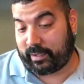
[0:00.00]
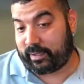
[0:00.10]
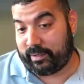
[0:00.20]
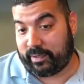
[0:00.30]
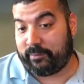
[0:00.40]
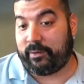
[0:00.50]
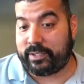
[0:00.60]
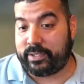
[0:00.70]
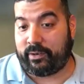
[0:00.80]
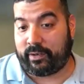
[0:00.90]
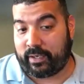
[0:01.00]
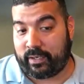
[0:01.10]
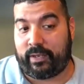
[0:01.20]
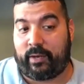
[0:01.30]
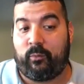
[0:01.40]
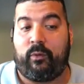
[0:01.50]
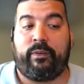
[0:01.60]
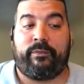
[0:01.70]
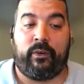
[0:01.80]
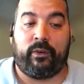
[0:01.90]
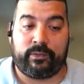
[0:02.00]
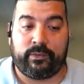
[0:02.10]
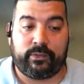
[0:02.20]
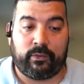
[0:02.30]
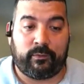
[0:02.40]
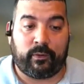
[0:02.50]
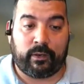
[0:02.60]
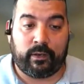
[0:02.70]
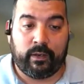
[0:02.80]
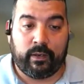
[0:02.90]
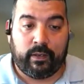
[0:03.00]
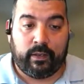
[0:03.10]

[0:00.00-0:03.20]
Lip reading: I can definitely share and kind of like what we've gone through so far.